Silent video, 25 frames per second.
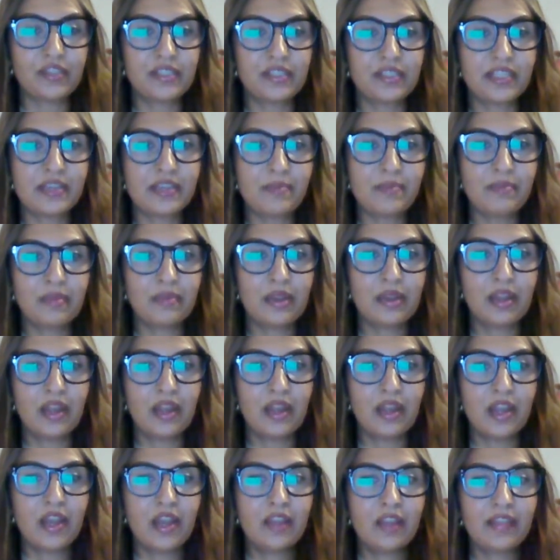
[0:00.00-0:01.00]
self-esteem
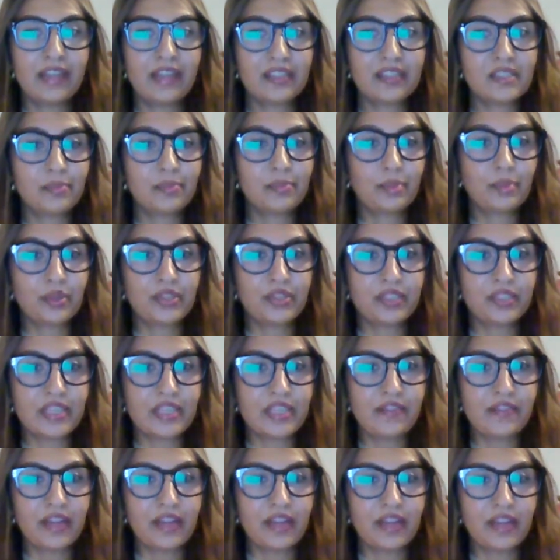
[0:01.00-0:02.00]
that's
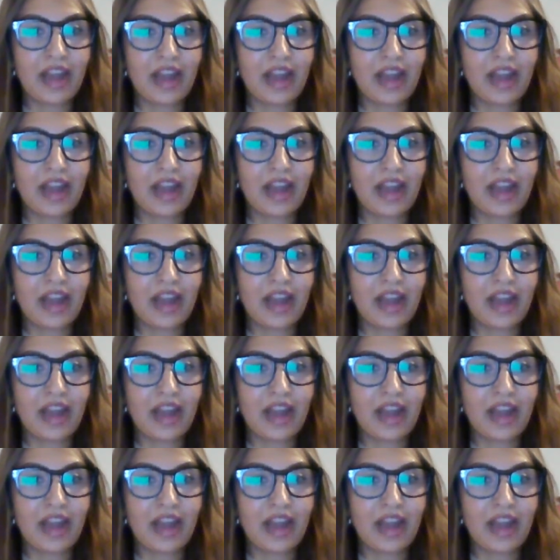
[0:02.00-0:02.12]
perceived and